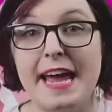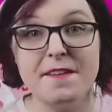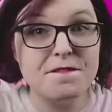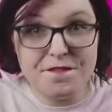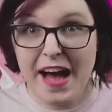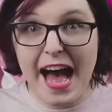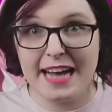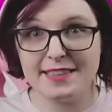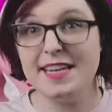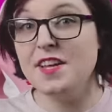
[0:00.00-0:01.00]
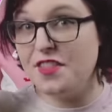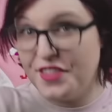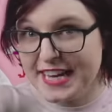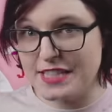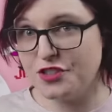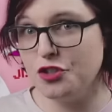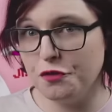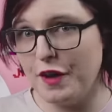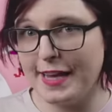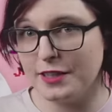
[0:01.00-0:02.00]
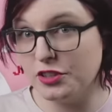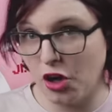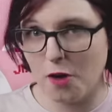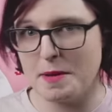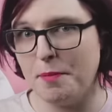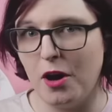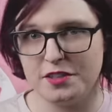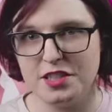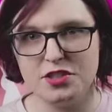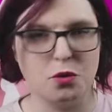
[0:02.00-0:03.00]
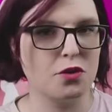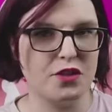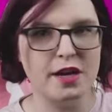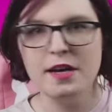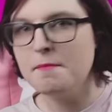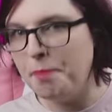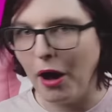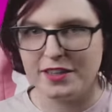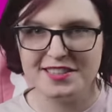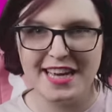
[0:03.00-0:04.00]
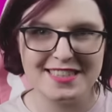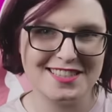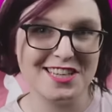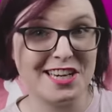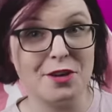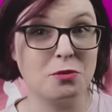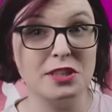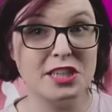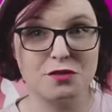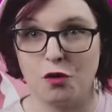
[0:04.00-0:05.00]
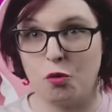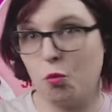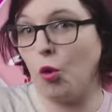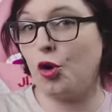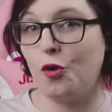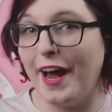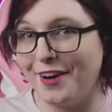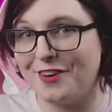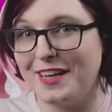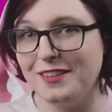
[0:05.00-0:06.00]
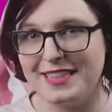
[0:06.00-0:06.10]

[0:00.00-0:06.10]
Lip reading: In fact, these newfangled army boxes, or the box sets that get released for Warcry or Kill